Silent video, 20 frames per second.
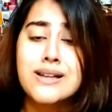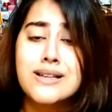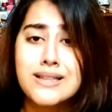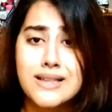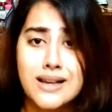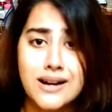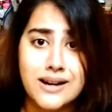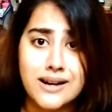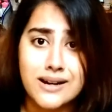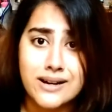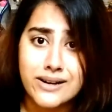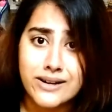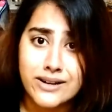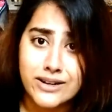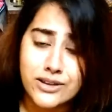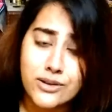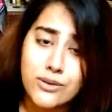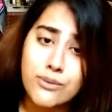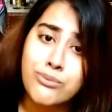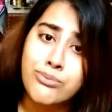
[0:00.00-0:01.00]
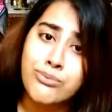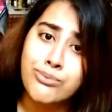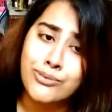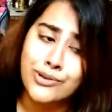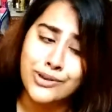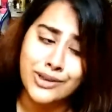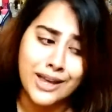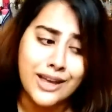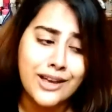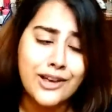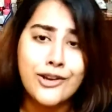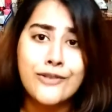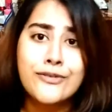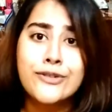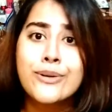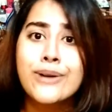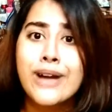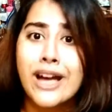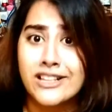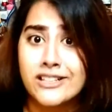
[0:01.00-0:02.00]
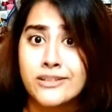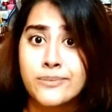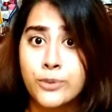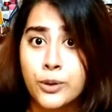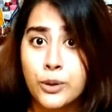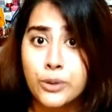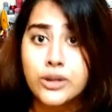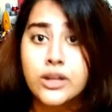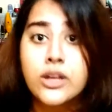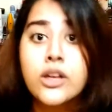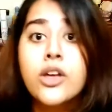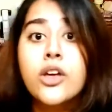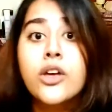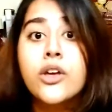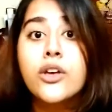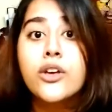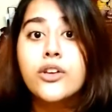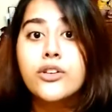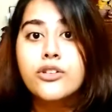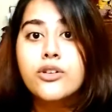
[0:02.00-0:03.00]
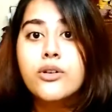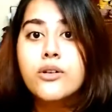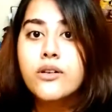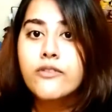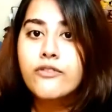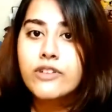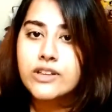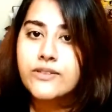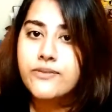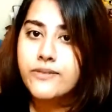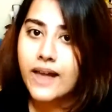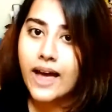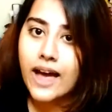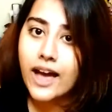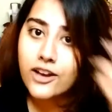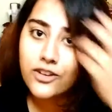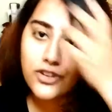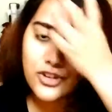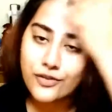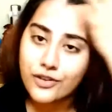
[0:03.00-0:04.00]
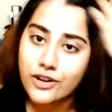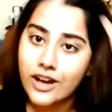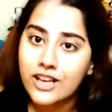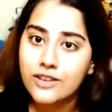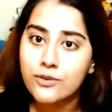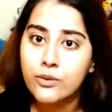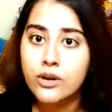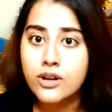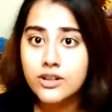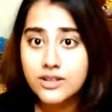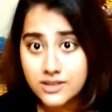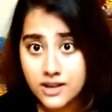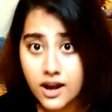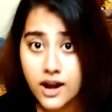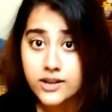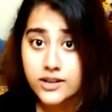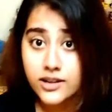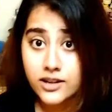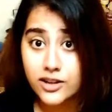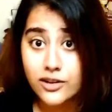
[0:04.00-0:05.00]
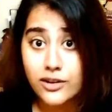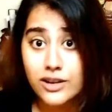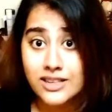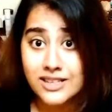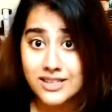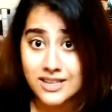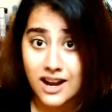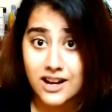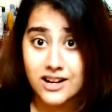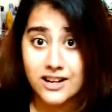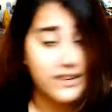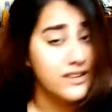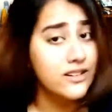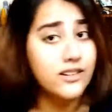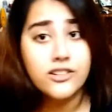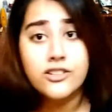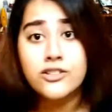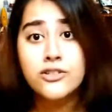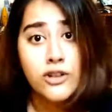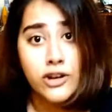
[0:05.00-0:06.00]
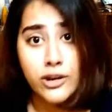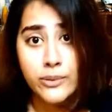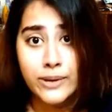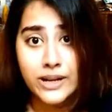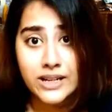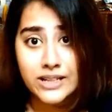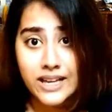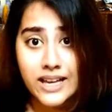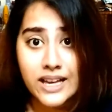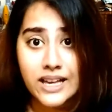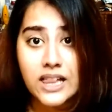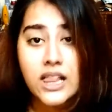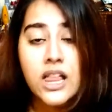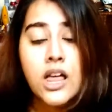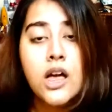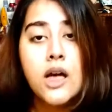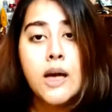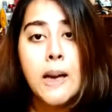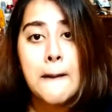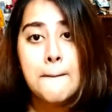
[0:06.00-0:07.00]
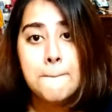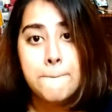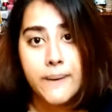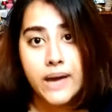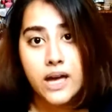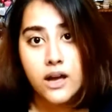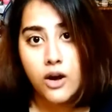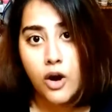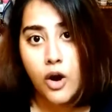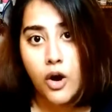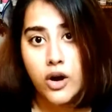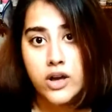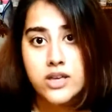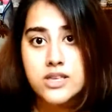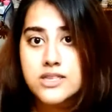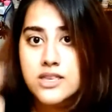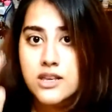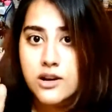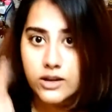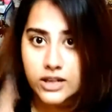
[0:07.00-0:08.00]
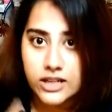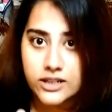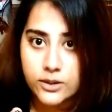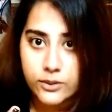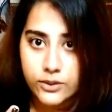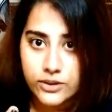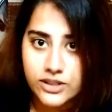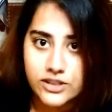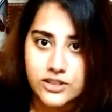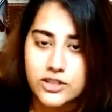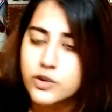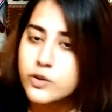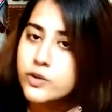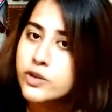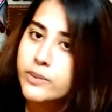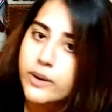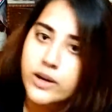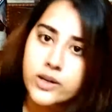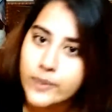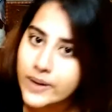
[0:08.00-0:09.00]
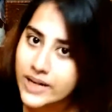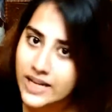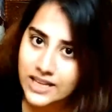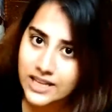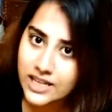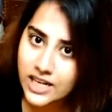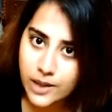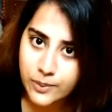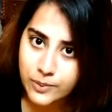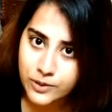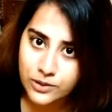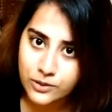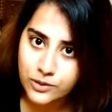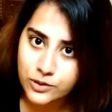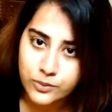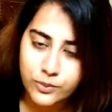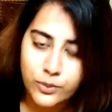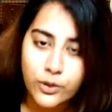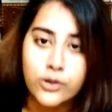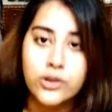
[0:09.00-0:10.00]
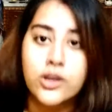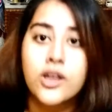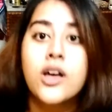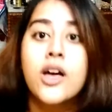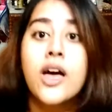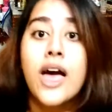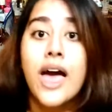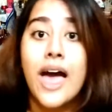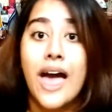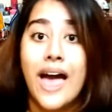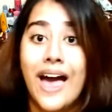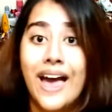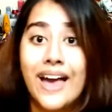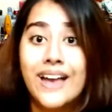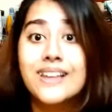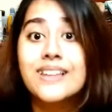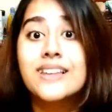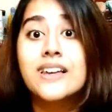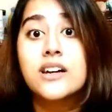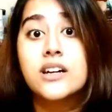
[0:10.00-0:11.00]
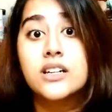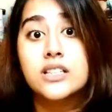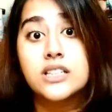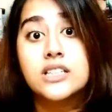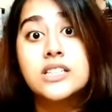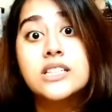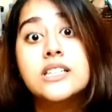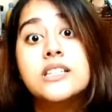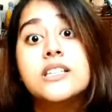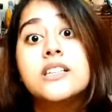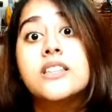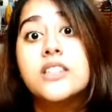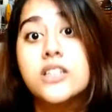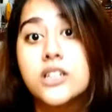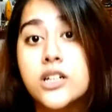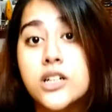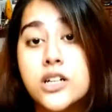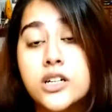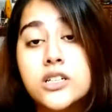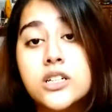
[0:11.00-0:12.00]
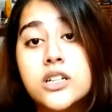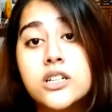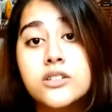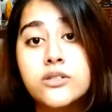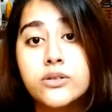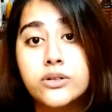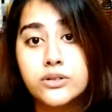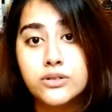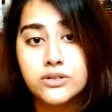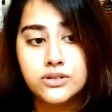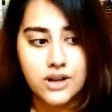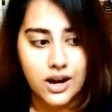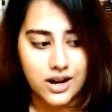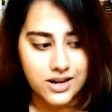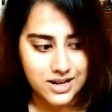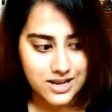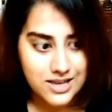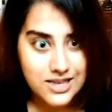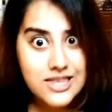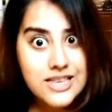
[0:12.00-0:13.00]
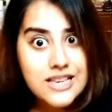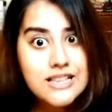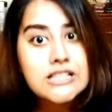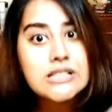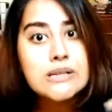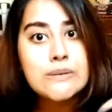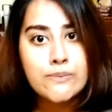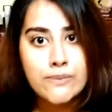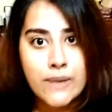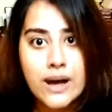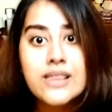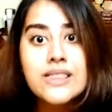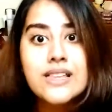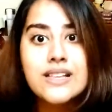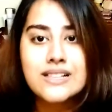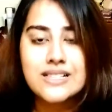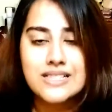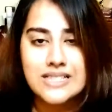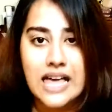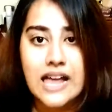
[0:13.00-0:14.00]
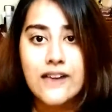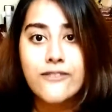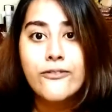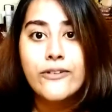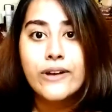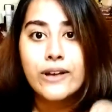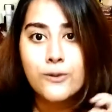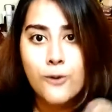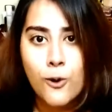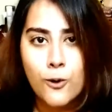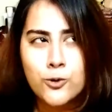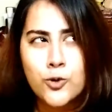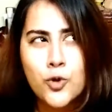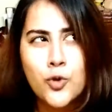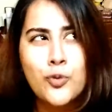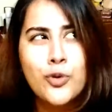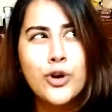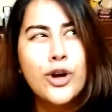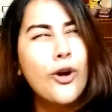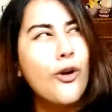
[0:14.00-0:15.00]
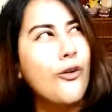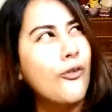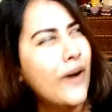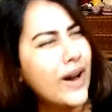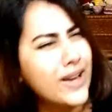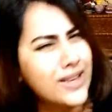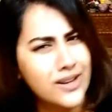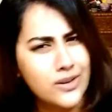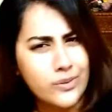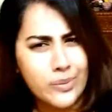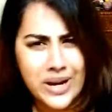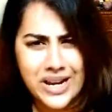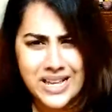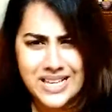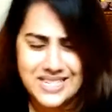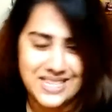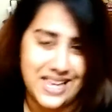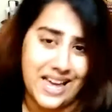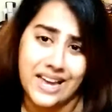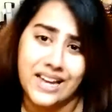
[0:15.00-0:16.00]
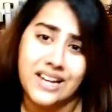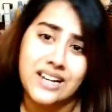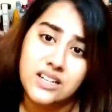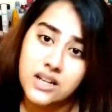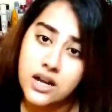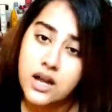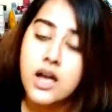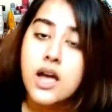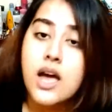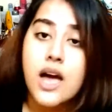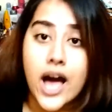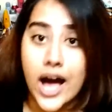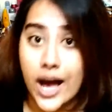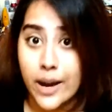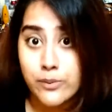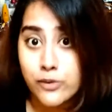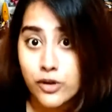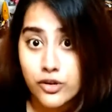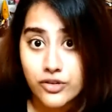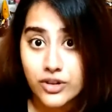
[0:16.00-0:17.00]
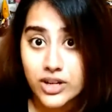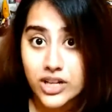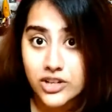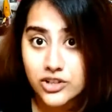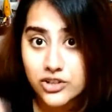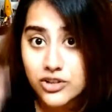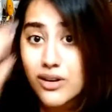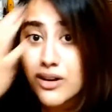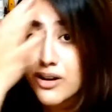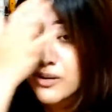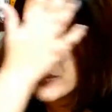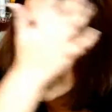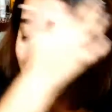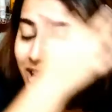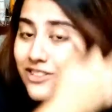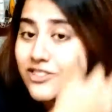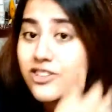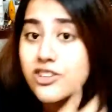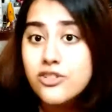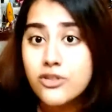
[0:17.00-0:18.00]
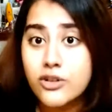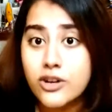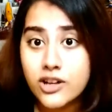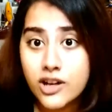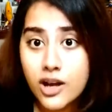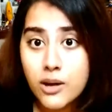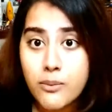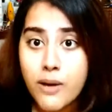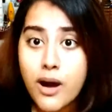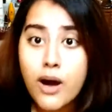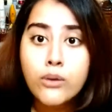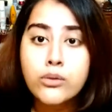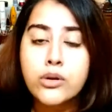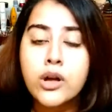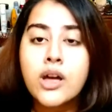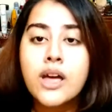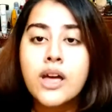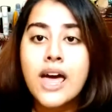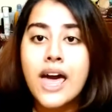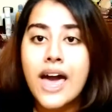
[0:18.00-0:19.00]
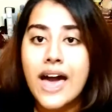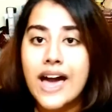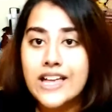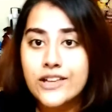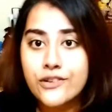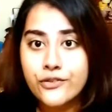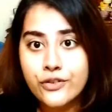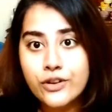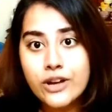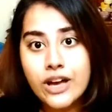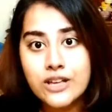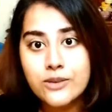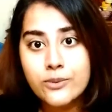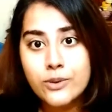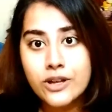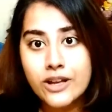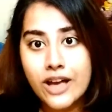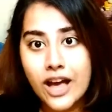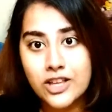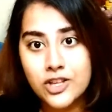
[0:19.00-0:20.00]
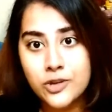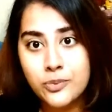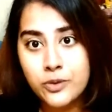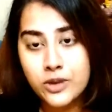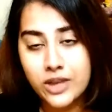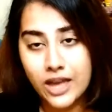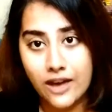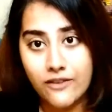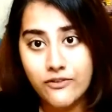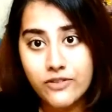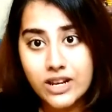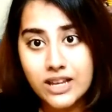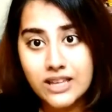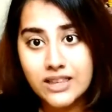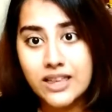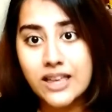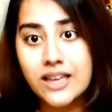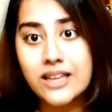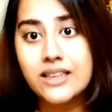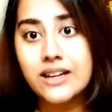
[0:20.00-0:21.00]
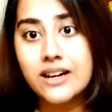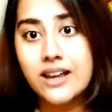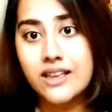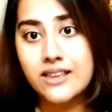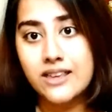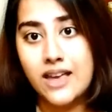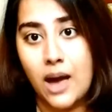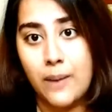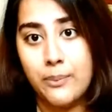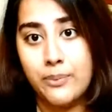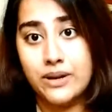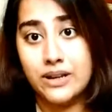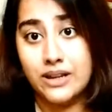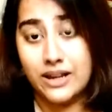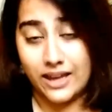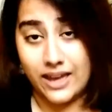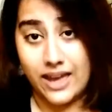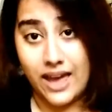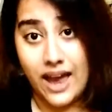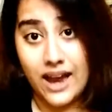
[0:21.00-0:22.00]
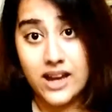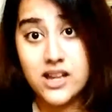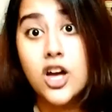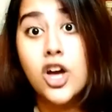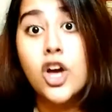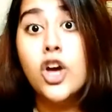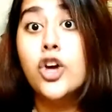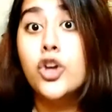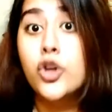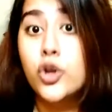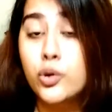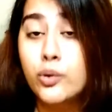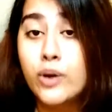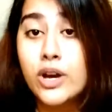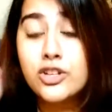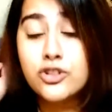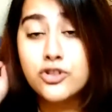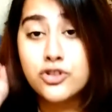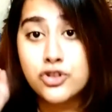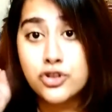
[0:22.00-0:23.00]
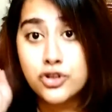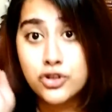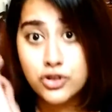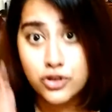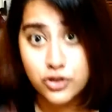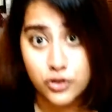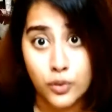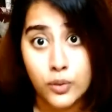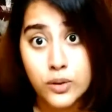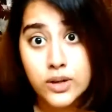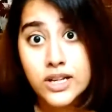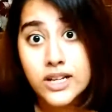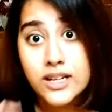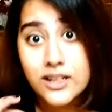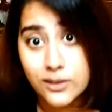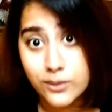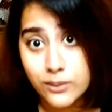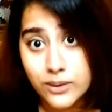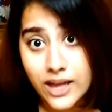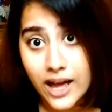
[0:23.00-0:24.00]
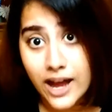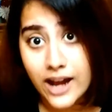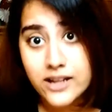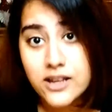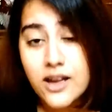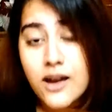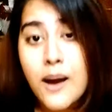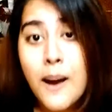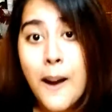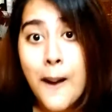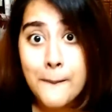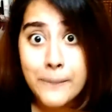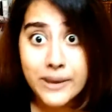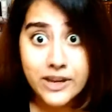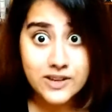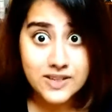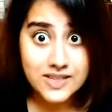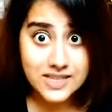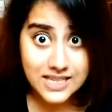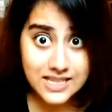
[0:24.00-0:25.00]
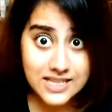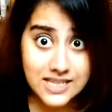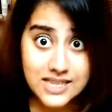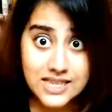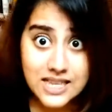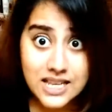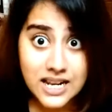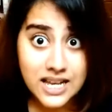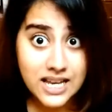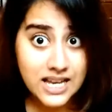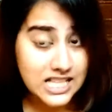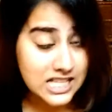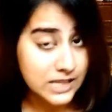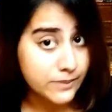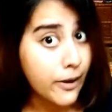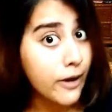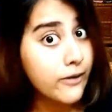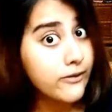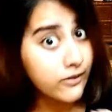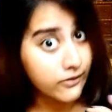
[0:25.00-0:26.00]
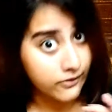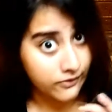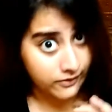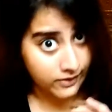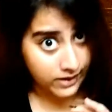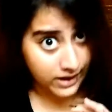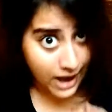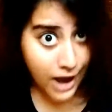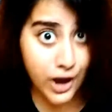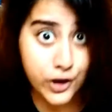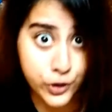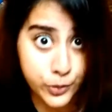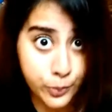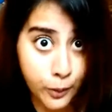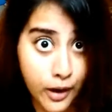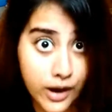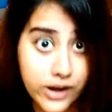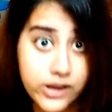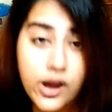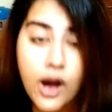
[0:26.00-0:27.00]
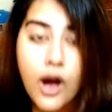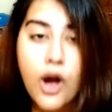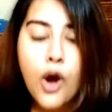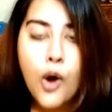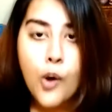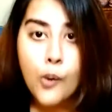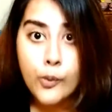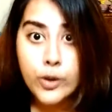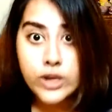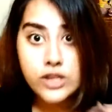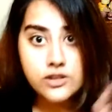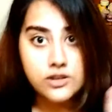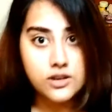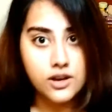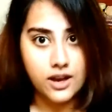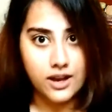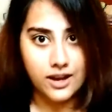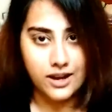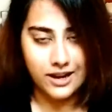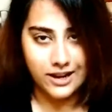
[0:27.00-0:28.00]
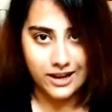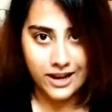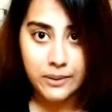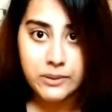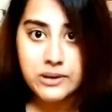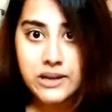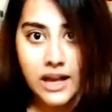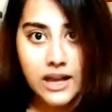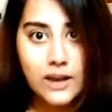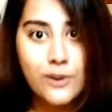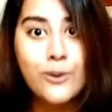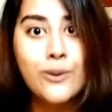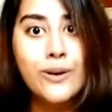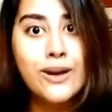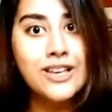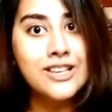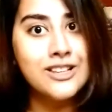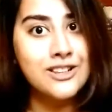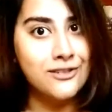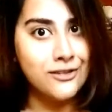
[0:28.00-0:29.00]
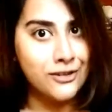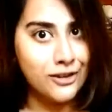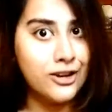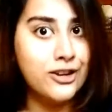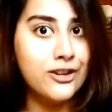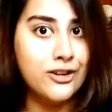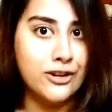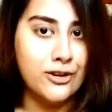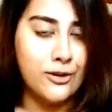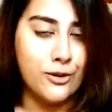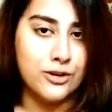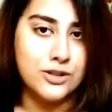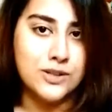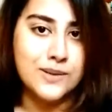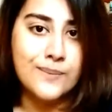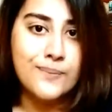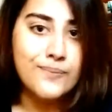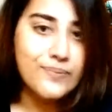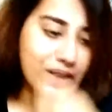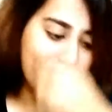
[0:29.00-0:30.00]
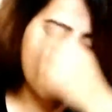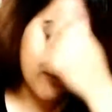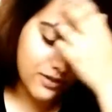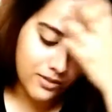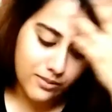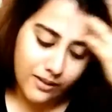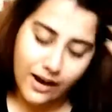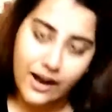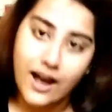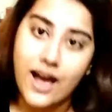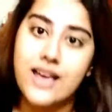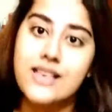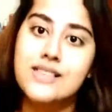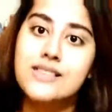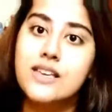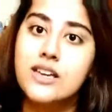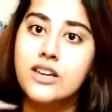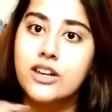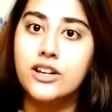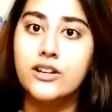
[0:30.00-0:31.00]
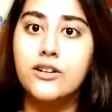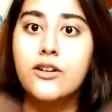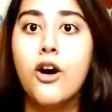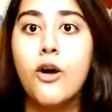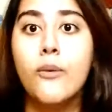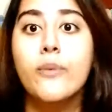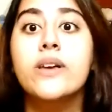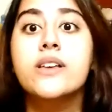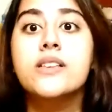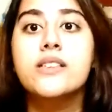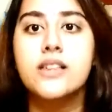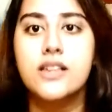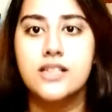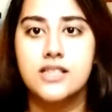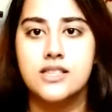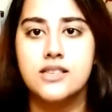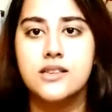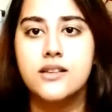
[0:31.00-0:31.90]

uh, you know thing you have to catch up on so with flash if you guys want to start it you can start it and it's not a big deal because there are only two seasons about 23 episodes both and the season third is going to start in this month itself in october of i think 22nd i'm not really sure but it's just going to come out and if you guys want to catch up on everything that has happened yet you guys should totally do that because season 3 is about Flashpoint which let me tell you is really really awesome. If you guys read comics it's